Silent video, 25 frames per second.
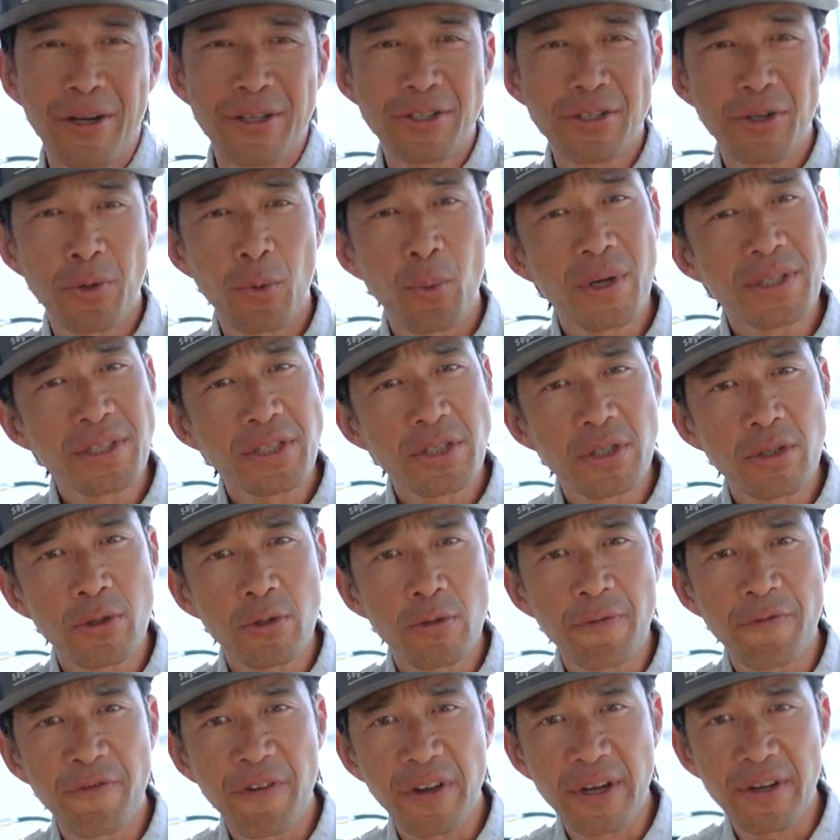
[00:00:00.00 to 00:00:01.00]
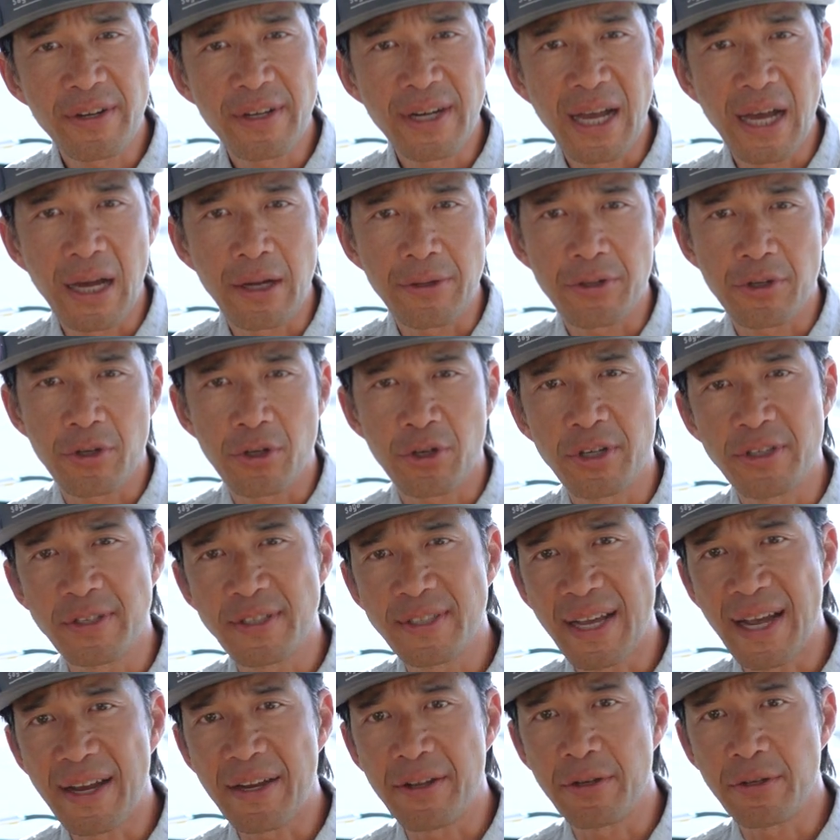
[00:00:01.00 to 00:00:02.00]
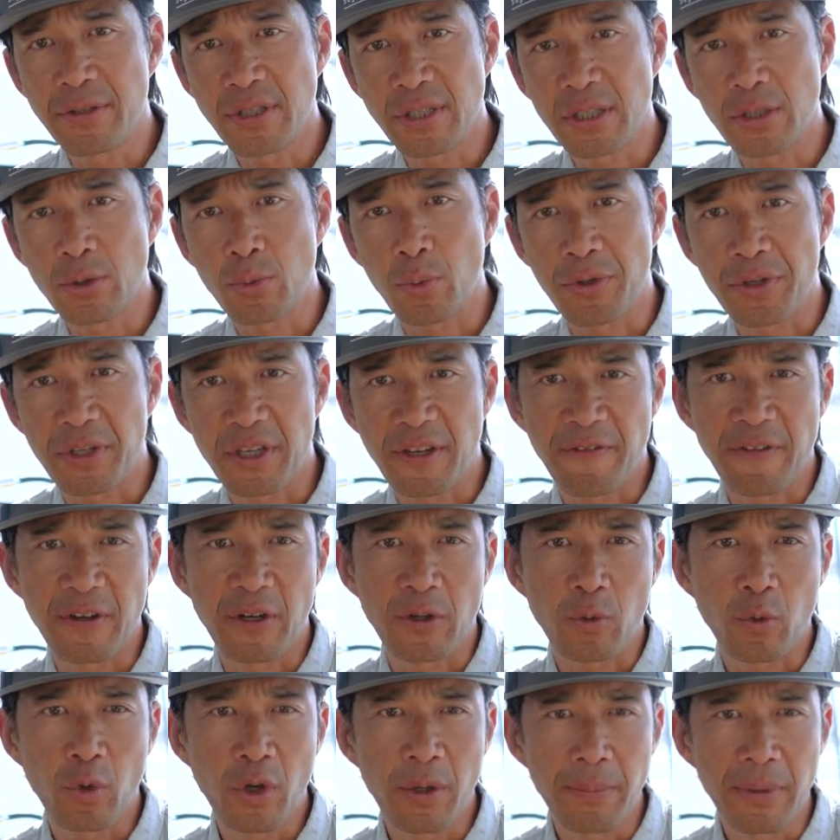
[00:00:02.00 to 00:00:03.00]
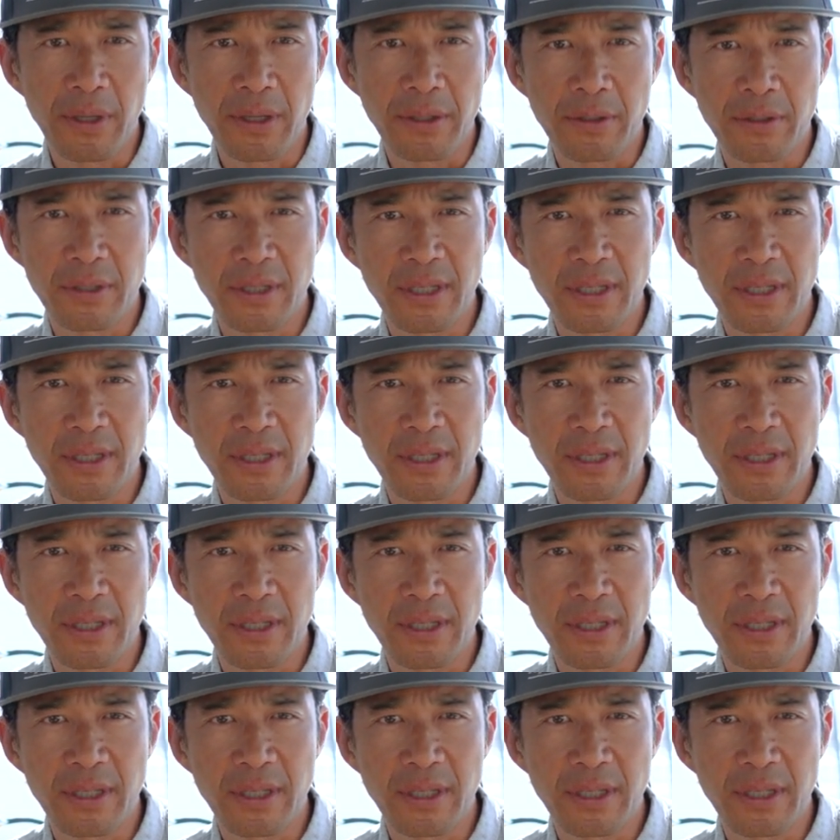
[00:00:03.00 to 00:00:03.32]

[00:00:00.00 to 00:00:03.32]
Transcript: So once you've figured out your desired usage with different equipment,